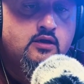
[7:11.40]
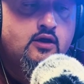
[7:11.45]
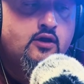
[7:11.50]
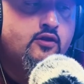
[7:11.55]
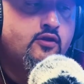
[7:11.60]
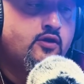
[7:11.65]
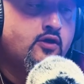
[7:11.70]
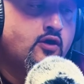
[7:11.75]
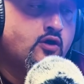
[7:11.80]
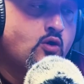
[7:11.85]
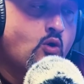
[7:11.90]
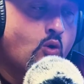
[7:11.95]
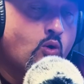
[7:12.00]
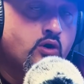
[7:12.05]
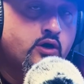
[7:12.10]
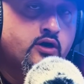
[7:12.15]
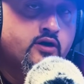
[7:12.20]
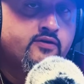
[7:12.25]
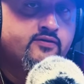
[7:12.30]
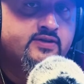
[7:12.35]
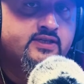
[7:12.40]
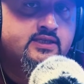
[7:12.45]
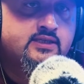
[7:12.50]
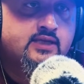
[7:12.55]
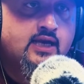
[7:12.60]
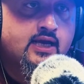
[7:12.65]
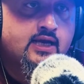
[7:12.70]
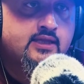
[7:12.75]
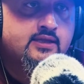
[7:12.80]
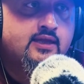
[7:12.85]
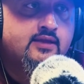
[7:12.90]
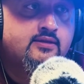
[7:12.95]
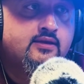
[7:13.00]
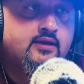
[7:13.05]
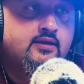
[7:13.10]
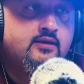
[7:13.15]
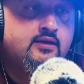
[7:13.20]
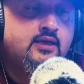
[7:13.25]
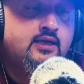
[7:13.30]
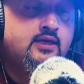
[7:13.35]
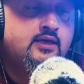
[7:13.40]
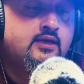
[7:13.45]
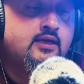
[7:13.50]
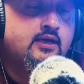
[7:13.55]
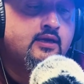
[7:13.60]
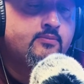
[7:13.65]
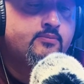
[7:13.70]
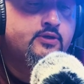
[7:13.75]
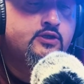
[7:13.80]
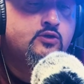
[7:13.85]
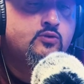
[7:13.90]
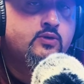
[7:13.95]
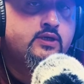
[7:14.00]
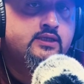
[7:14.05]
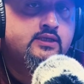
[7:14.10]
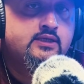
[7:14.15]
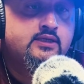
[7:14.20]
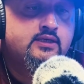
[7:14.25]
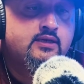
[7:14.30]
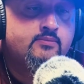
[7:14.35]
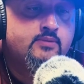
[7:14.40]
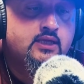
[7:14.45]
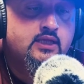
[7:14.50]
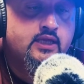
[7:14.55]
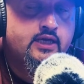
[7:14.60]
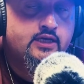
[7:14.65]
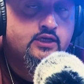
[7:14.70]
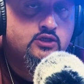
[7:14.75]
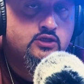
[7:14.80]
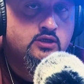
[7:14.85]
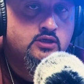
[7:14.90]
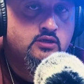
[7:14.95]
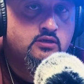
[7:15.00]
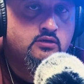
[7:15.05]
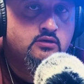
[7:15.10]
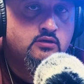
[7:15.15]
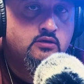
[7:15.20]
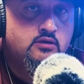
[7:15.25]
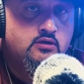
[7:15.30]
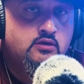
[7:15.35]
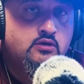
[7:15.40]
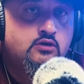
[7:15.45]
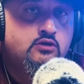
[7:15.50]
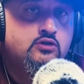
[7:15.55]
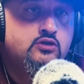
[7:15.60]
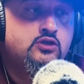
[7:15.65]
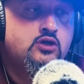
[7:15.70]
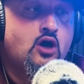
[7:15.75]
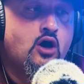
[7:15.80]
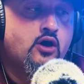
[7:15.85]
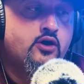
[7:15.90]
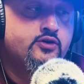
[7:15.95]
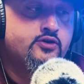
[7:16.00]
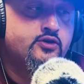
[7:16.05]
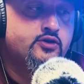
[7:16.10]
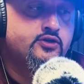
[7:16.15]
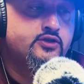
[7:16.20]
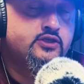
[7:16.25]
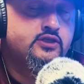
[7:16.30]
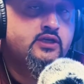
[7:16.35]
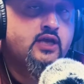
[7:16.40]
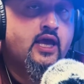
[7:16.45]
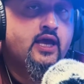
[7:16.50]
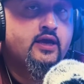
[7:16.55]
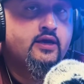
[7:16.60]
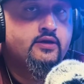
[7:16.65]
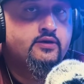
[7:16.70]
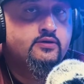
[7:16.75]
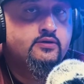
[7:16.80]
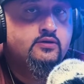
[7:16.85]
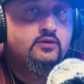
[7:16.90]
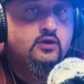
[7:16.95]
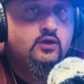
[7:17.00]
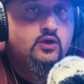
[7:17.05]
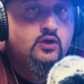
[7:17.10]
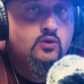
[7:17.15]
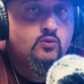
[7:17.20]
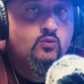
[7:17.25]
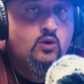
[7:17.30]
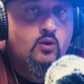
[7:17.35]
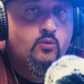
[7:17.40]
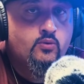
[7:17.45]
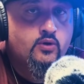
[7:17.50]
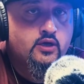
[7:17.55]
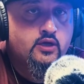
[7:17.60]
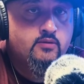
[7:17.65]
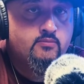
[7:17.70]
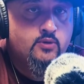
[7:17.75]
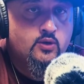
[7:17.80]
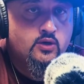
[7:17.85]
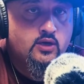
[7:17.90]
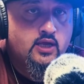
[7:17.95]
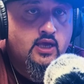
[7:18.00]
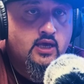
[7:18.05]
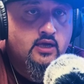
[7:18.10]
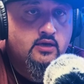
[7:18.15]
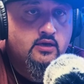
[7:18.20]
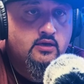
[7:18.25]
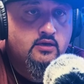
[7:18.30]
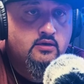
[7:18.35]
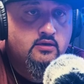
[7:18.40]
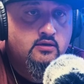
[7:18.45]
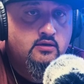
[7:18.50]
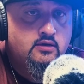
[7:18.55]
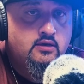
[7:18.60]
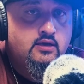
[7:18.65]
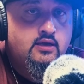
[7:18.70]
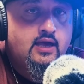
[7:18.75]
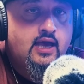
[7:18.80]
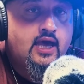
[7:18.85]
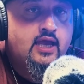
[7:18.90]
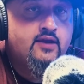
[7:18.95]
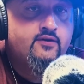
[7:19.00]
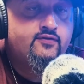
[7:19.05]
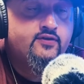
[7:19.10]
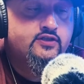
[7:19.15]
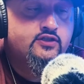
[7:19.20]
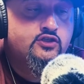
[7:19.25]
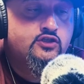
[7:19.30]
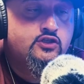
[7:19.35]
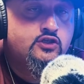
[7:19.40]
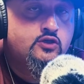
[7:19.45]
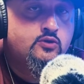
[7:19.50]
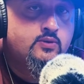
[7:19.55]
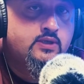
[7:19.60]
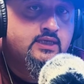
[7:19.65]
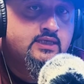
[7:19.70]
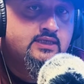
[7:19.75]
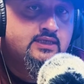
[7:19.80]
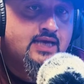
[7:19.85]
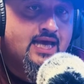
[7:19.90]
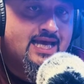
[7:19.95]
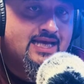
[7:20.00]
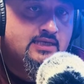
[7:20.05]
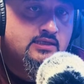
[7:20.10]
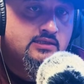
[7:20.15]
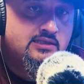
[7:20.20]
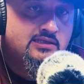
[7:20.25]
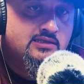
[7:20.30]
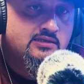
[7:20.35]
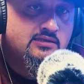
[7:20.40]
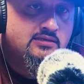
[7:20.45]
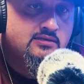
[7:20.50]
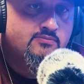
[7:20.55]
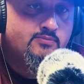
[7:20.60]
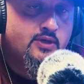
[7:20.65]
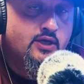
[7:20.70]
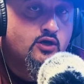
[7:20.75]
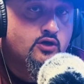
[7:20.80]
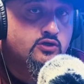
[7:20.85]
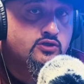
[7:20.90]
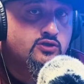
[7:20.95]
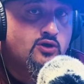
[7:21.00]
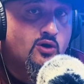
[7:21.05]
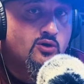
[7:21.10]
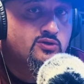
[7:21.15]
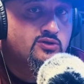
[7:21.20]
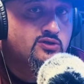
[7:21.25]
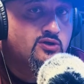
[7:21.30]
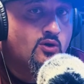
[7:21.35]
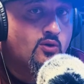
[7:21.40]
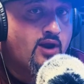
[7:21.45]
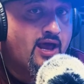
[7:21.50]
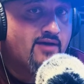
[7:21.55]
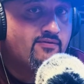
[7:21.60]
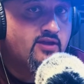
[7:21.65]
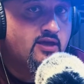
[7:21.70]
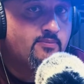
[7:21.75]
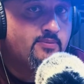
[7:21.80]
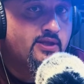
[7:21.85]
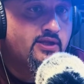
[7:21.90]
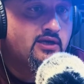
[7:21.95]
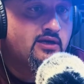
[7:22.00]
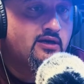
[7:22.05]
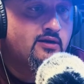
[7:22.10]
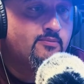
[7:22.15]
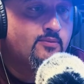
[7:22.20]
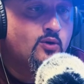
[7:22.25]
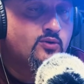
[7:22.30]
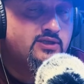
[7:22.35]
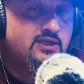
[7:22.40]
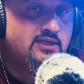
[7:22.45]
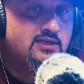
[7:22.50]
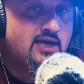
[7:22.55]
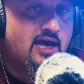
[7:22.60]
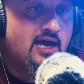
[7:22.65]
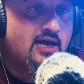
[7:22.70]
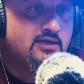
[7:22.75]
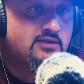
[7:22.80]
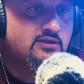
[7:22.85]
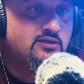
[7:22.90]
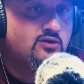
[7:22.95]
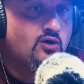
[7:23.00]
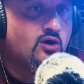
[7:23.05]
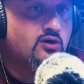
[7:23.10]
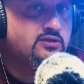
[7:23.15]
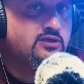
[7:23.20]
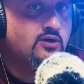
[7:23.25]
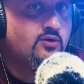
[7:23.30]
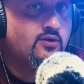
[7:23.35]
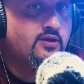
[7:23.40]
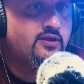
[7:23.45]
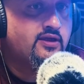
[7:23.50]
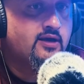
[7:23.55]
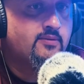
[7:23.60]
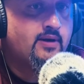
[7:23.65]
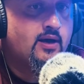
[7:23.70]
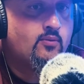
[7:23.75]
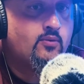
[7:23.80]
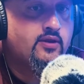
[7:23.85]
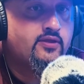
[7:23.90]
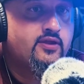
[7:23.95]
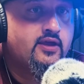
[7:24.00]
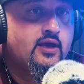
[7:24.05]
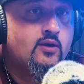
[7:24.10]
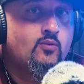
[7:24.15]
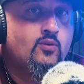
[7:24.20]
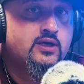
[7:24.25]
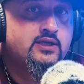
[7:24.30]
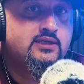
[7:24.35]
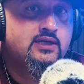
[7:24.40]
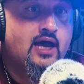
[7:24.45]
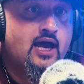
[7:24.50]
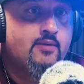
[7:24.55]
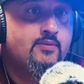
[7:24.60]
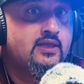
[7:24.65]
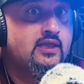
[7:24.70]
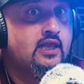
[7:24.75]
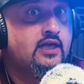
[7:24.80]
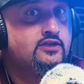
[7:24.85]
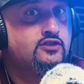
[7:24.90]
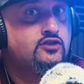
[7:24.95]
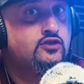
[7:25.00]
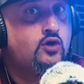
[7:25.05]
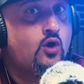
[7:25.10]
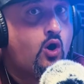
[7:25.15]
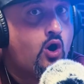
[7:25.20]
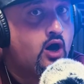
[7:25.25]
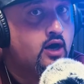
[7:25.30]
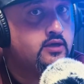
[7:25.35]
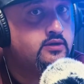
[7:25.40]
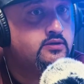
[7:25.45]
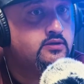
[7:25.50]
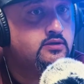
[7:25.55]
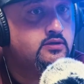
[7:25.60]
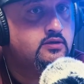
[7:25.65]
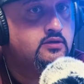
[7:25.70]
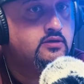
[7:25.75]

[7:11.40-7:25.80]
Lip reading: the quarter of a second that they need in between stimulation to understand what we're communicating. And if it's too intense, because dogs don't have the ability to multitask, dogs can only think about one thing at one time unless taught,